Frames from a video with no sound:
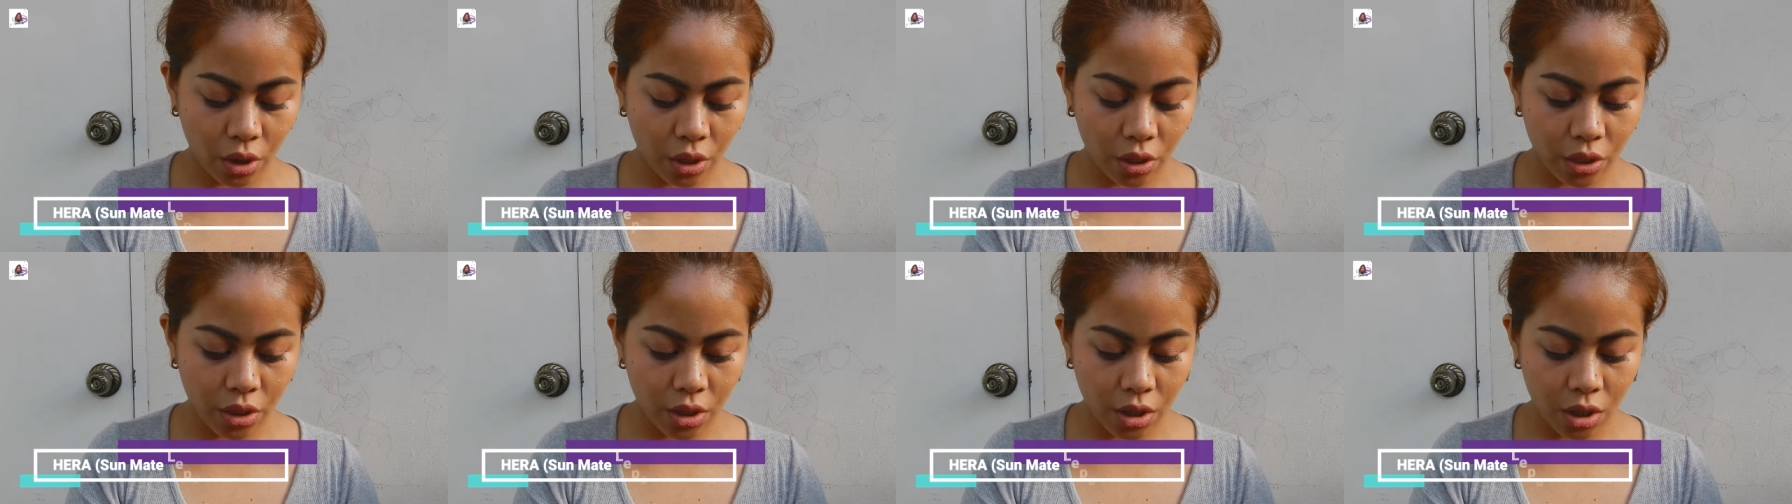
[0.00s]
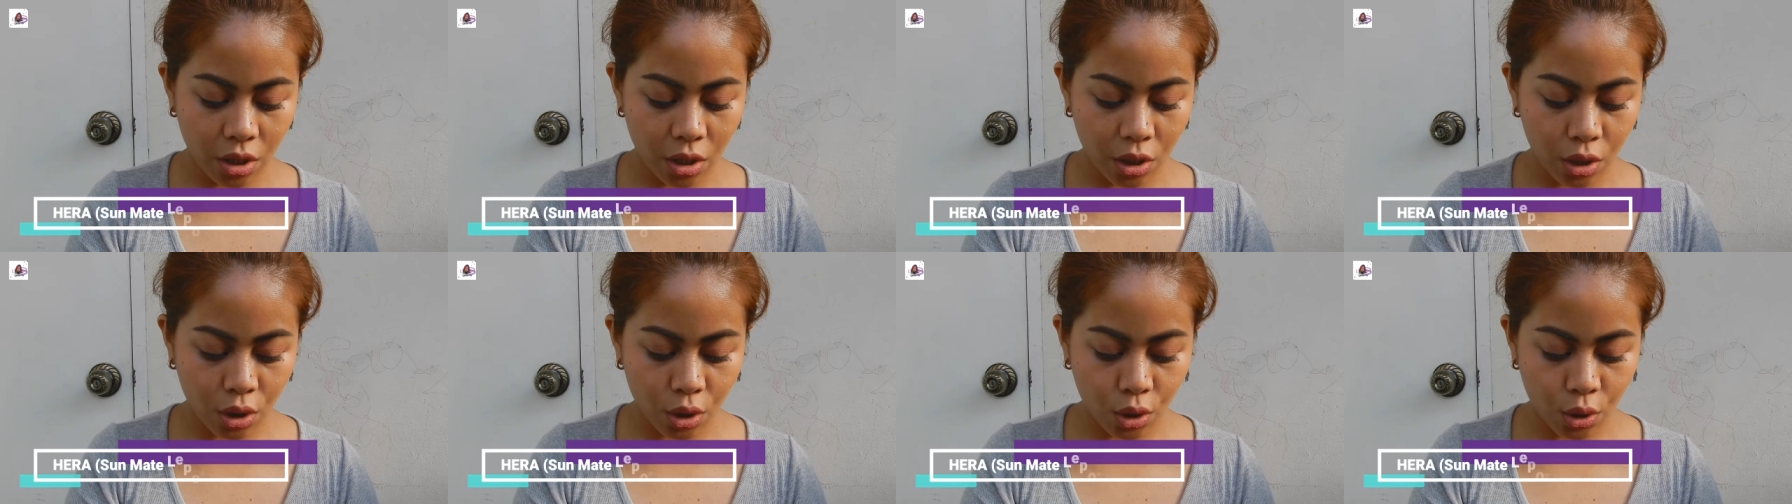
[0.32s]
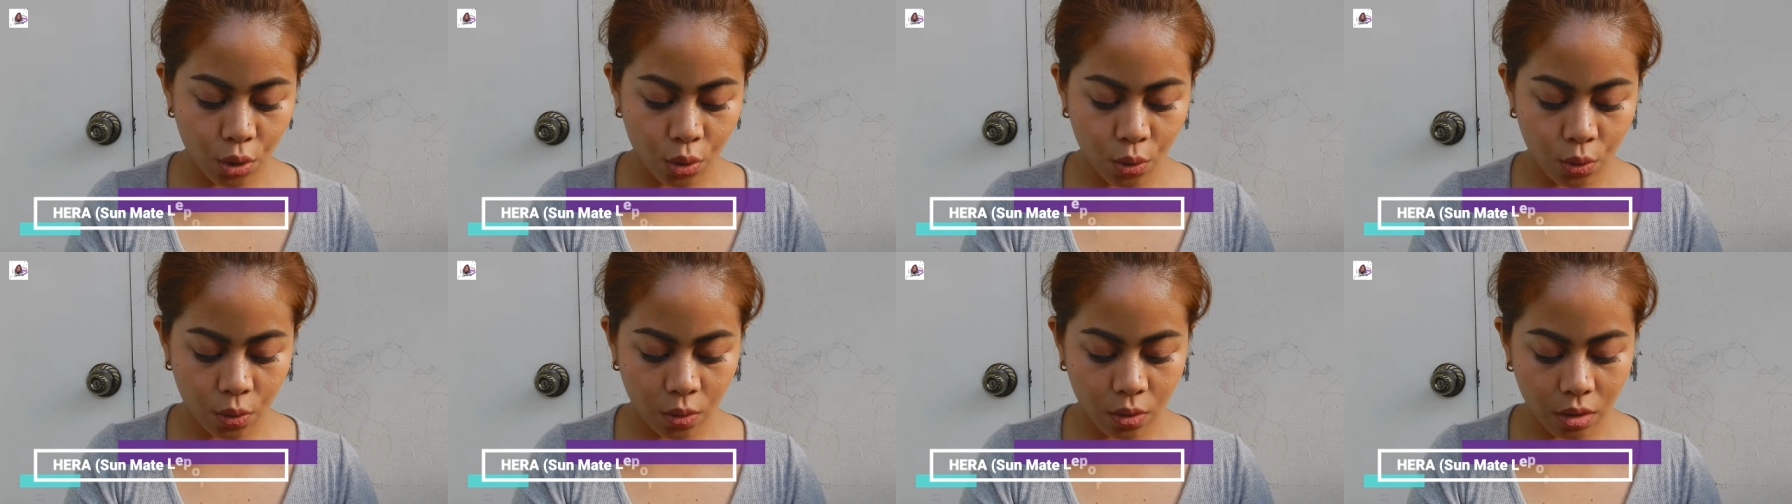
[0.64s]

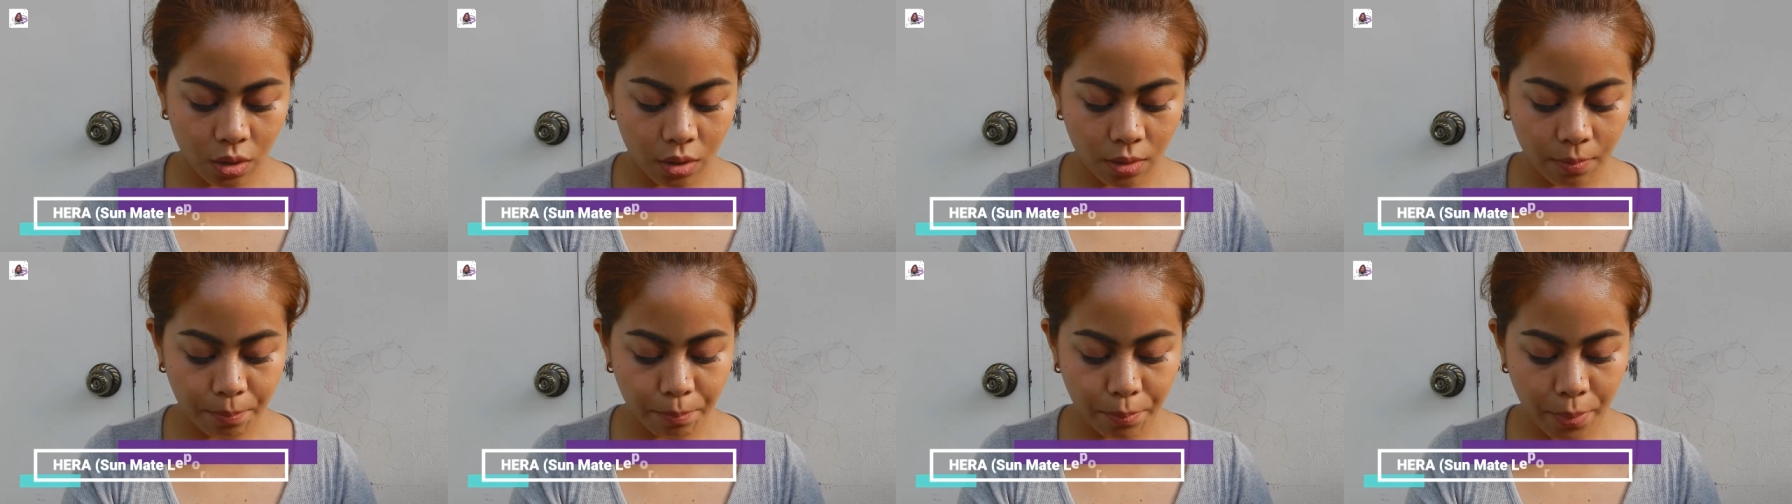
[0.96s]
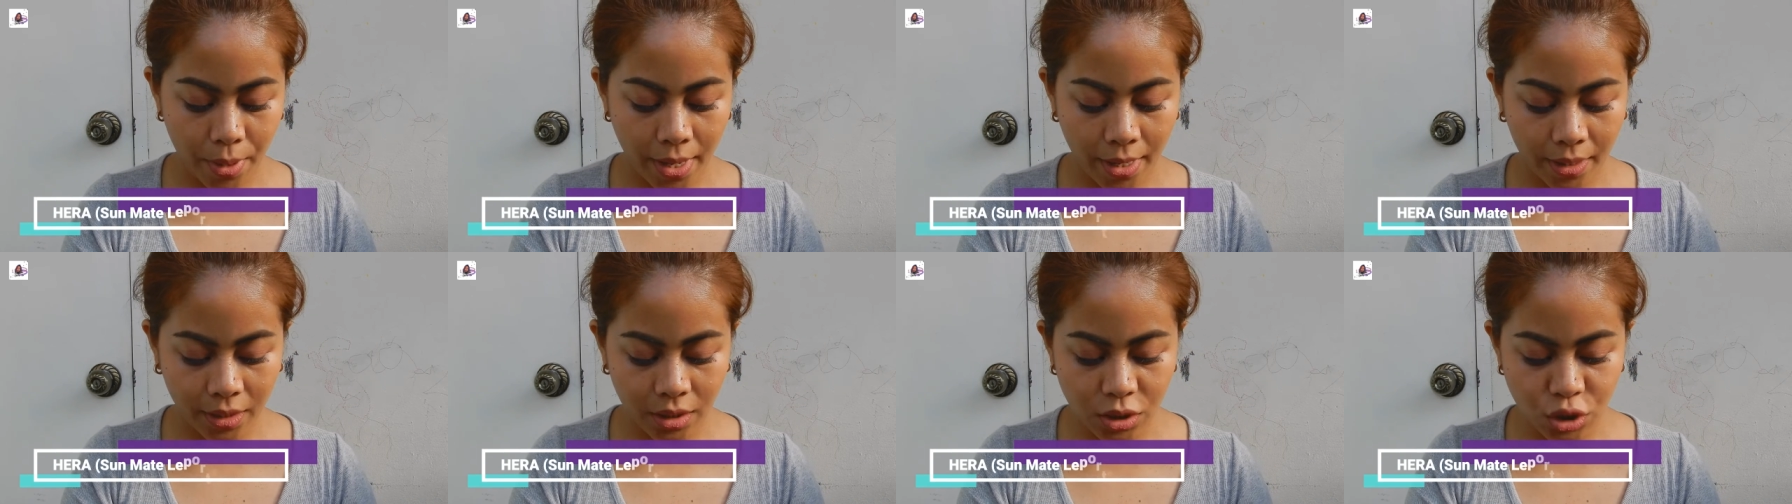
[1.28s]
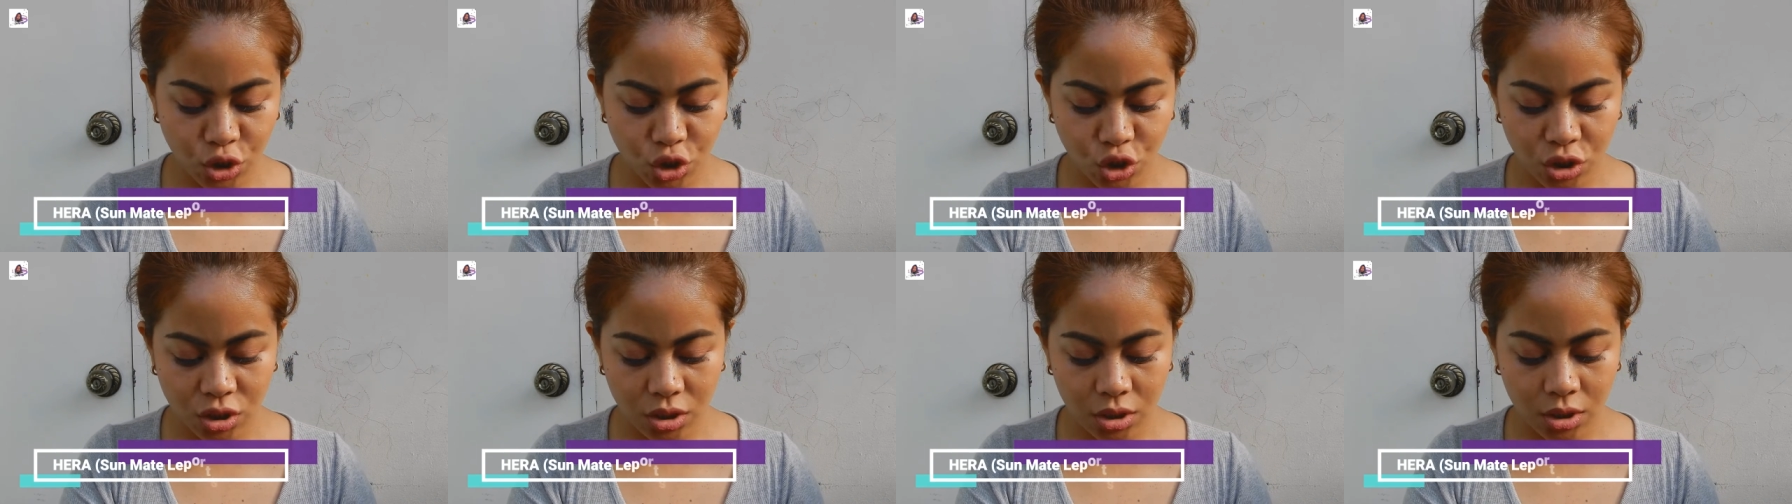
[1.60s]
their um,
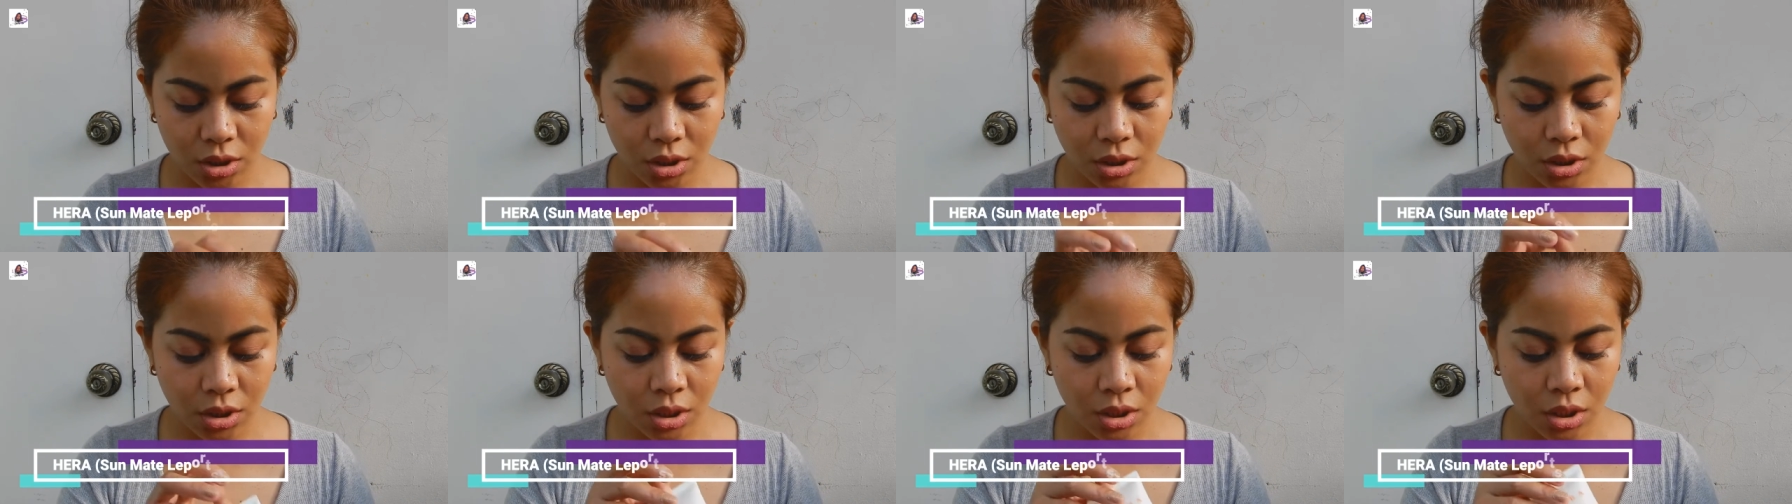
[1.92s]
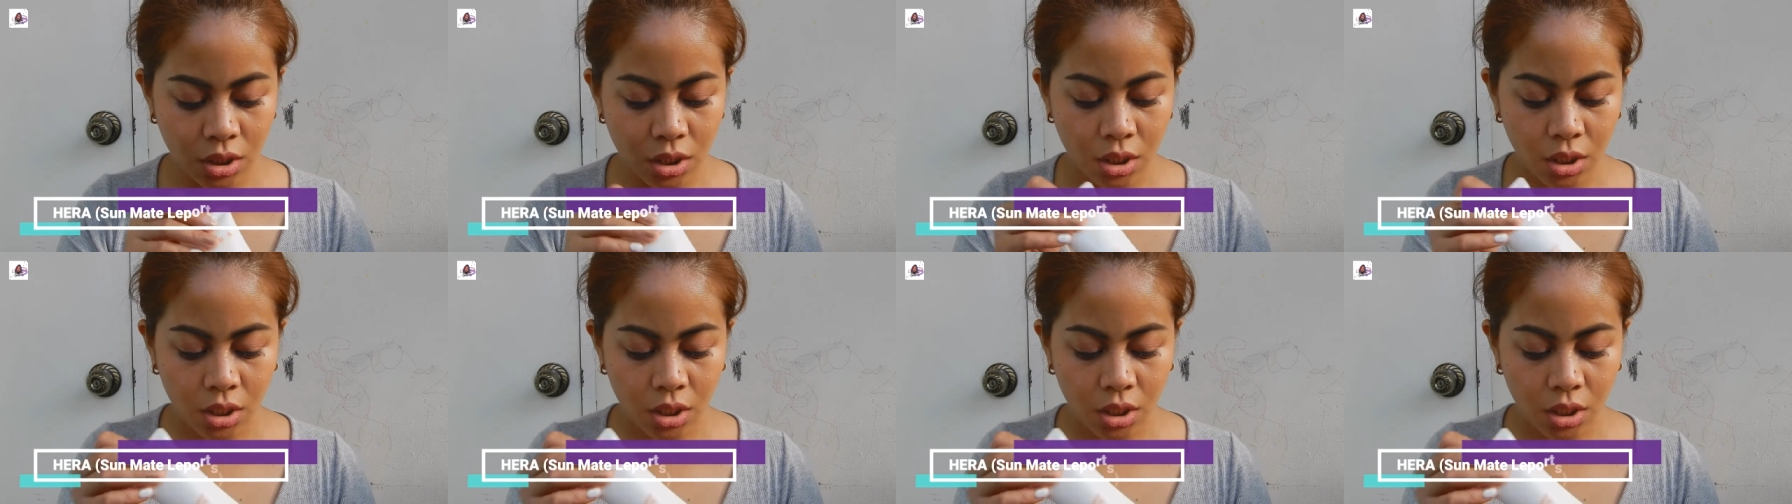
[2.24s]
packaging